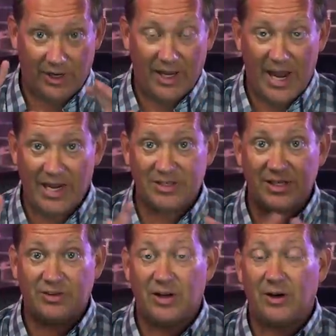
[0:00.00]
They're going to
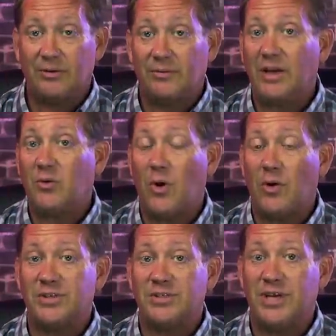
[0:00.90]
exit their
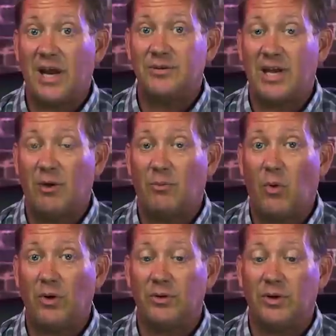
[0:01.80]
headquarters in downtown
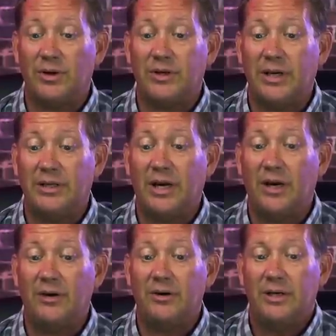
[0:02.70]
Portland. And
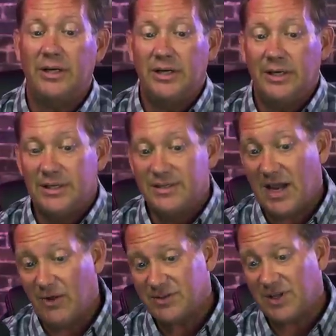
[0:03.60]
there
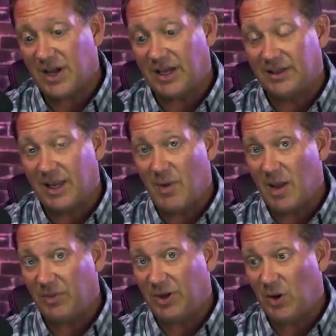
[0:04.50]
sounds like they
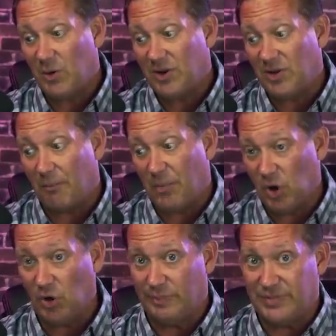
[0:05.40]
might be going to the
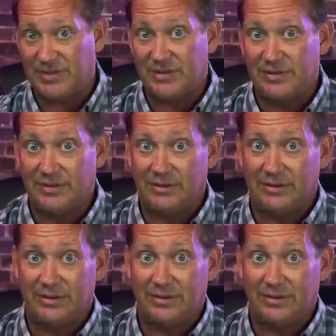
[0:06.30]
burbs.